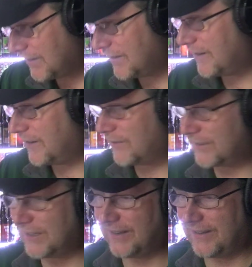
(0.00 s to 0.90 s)
Alright,
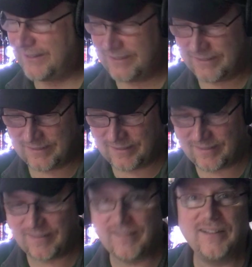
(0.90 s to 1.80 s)
what the hell?
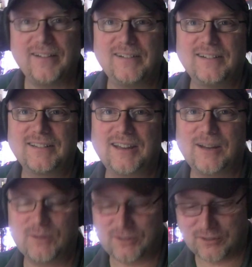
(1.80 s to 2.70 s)

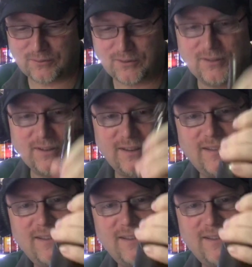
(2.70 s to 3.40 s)
Camera's still rolling.